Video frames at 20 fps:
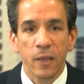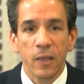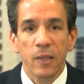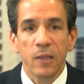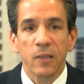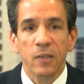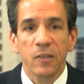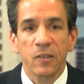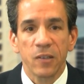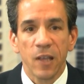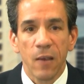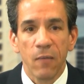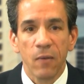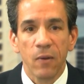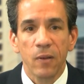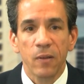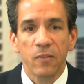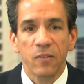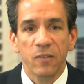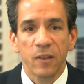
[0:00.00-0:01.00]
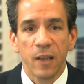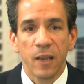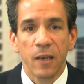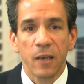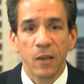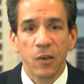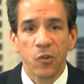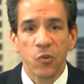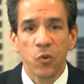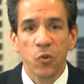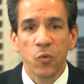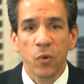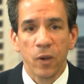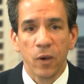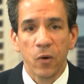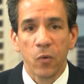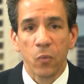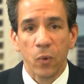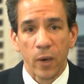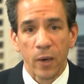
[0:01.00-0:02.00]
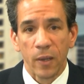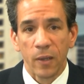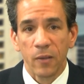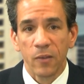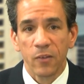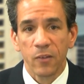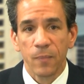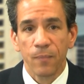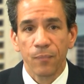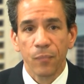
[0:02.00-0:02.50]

seven state-issued credit ratings,